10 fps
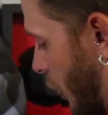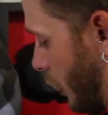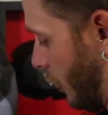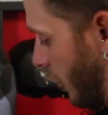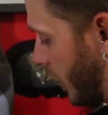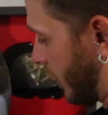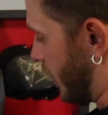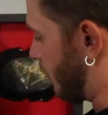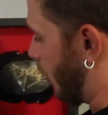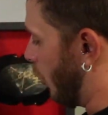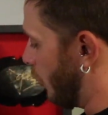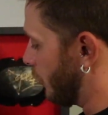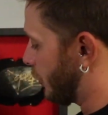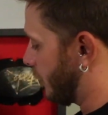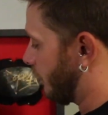you look at these
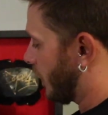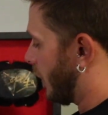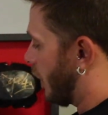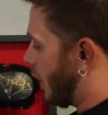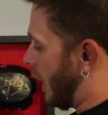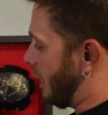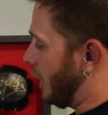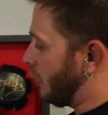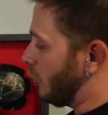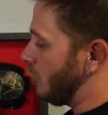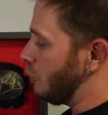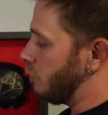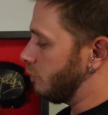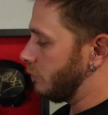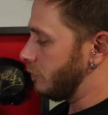pulls and they
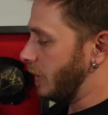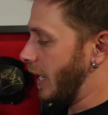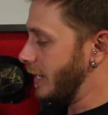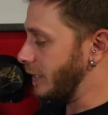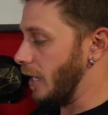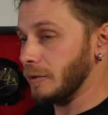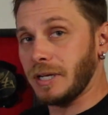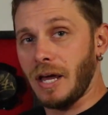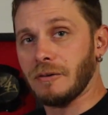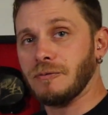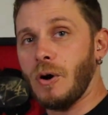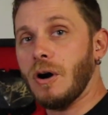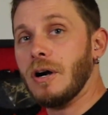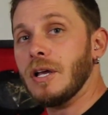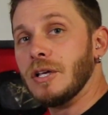hang down kind of
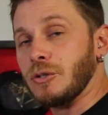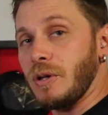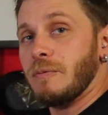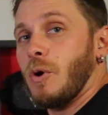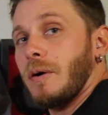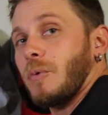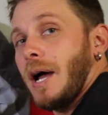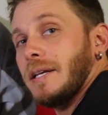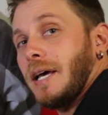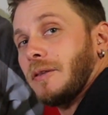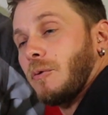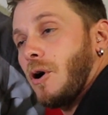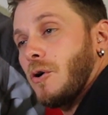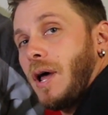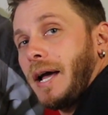far, so even while I'm riding down the
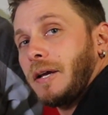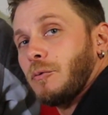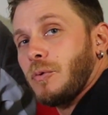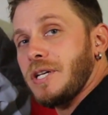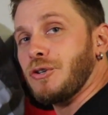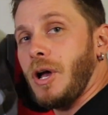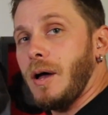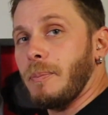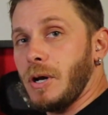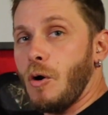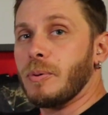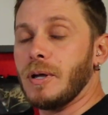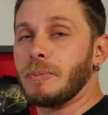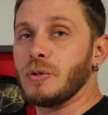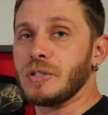road, I can reach up and
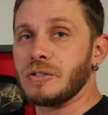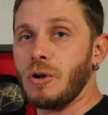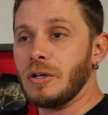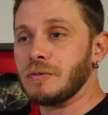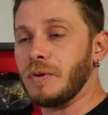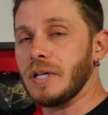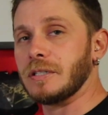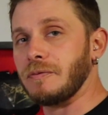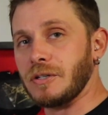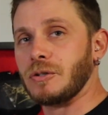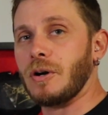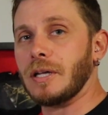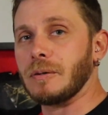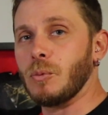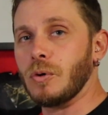open up those exhaust vents. If I start
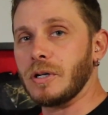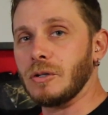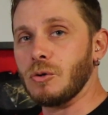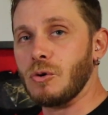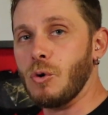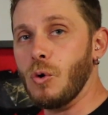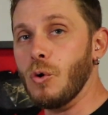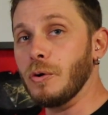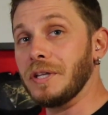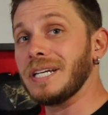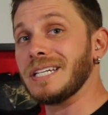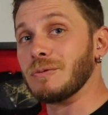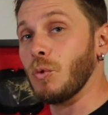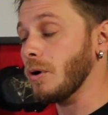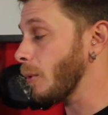out the morning a little cool and then it
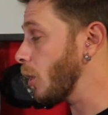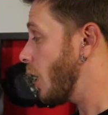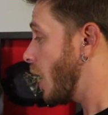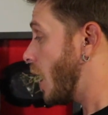gets warmer,